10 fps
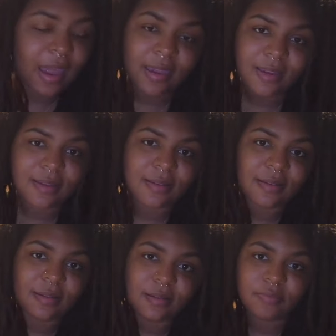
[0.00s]
Okay.
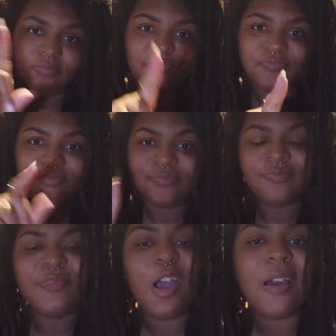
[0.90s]

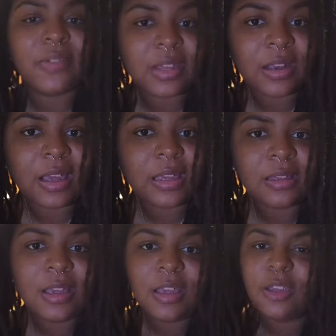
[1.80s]
Y'all have a good
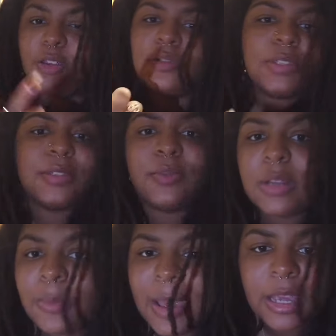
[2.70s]
night. You'll see
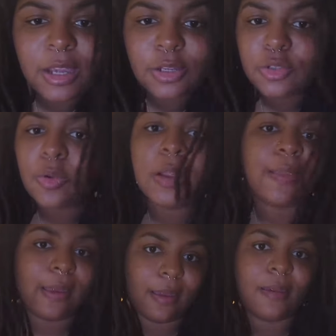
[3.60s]
Serena back here
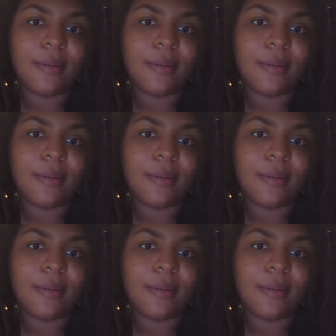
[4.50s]
shortly.